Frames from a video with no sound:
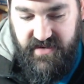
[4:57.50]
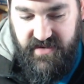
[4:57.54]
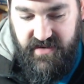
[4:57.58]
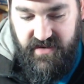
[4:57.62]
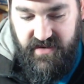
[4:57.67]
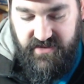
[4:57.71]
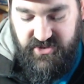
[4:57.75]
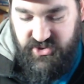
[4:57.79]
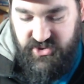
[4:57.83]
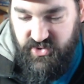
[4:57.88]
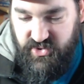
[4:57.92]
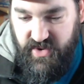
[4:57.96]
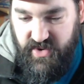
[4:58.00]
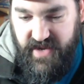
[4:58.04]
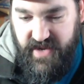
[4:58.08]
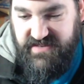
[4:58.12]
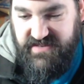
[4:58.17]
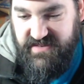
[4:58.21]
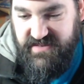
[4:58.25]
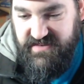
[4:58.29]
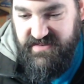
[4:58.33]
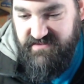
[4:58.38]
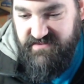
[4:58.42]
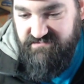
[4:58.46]

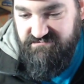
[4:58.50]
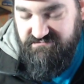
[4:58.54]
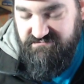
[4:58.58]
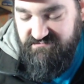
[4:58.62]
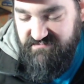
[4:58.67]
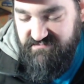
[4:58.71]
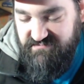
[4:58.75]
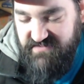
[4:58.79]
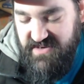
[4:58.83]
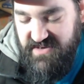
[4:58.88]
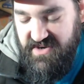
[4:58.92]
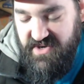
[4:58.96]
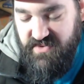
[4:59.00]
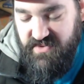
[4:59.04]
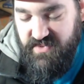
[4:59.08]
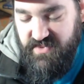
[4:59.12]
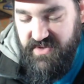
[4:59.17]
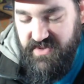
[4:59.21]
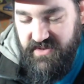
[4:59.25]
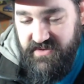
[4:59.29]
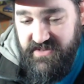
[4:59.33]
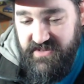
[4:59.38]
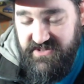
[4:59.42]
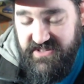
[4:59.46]
trite and
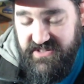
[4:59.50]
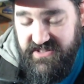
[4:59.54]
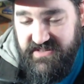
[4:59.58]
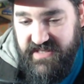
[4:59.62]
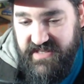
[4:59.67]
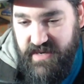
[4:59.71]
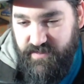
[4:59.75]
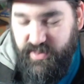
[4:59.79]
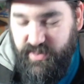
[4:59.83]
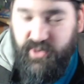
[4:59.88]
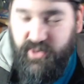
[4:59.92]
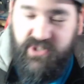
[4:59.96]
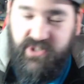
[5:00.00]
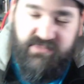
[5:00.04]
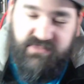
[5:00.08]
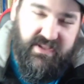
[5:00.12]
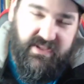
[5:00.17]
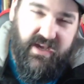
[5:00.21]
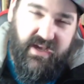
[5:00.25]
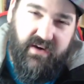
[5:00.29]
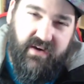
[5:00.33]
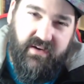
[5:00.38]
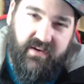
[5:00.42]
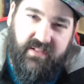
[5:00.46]
unrealistic that it pulls me
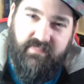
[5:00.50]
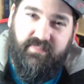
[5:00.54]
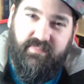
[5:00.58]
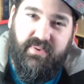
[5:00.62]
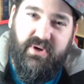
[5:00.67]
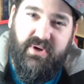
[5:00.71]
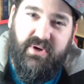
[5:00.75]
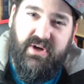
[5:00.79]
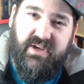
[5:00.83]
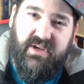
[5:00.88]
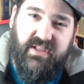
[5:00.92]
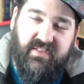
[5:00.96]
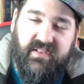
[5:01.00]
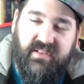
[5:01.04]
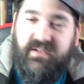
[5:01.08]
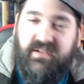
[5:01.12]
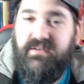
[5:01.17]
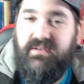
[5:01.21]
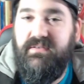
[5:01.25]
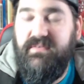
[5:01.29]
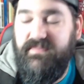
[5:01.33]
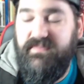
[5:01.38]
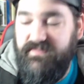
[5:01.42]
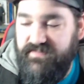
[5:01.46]
out of the book, and
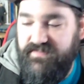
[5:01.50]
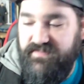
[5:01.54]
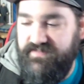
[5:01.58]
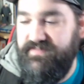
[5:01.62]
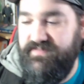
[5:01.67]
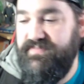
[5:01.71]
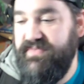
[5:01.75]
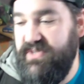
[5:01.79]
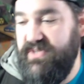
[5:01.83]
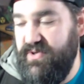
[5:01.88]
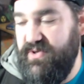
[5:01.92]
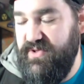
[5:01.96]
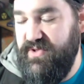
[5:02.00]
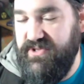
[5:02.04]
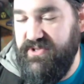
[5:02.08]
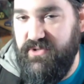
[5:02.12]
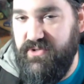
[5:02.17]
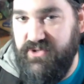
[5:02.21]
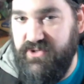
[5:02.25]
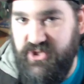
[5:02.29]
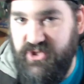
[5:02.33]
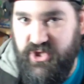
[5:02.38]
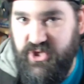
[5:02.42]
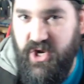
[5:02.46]
then There's
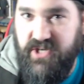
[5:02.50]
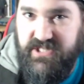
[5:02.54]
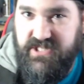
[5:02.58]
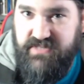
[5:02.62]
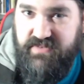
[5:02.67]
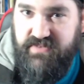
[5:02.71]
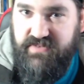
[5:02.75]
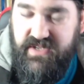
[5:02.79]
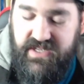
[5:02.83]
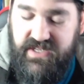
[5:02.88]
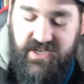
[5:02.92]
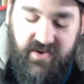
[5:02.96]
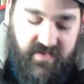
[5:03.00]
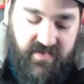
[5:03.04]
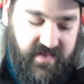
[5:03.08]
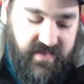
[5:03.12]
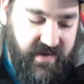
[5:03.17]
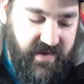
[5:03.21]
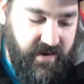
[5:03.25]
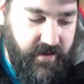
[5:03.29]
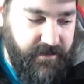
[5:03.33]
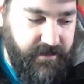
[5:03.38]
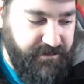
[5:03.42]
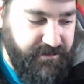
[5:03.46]
little chunks of it here and there.